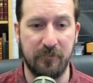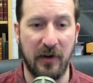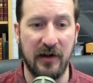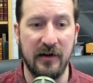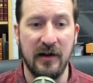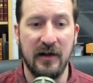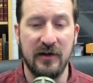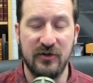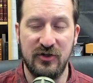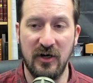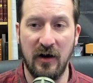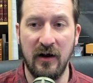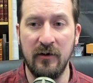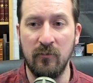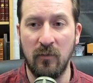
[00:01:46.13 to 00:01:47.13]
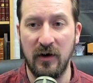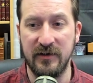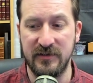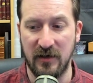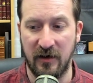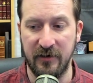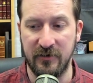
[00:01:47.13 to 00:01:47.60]
But John
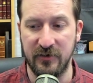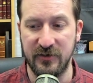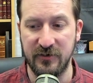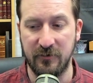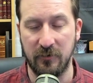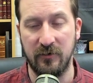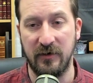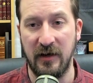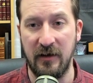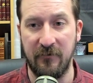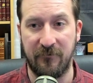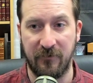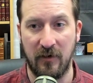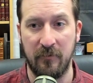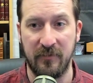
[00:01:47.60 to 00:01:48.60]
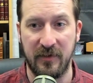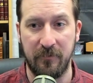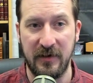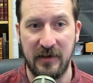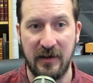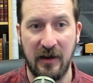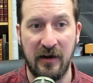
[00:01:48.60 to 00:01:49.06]
was under scrutiny from the
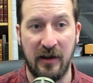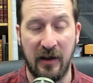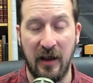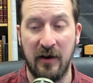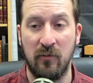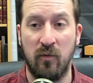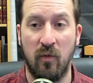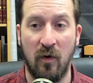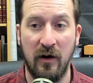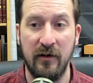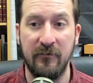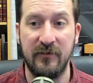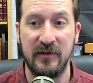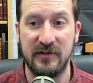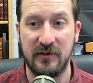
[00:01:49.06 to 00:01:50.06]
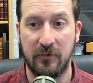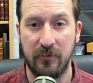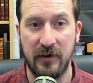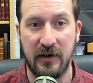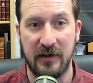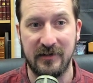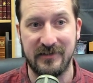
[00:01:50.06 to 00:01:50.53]
beginning, and one of his
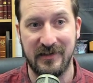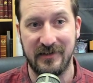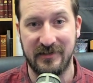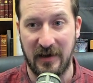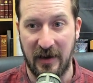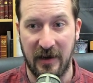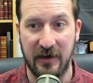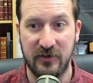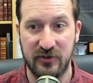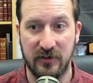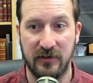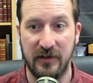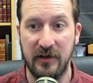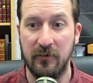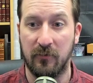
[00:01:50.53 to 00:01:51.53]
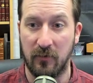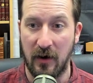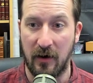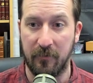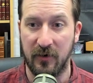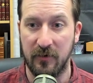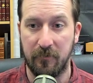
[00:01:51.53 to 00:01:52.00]
critics is actually
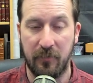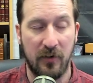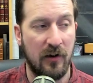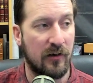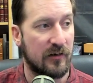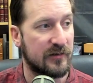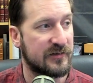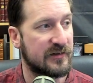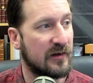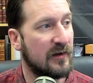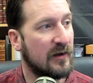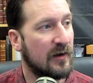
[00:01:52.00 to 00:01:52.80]
Robert Barnes.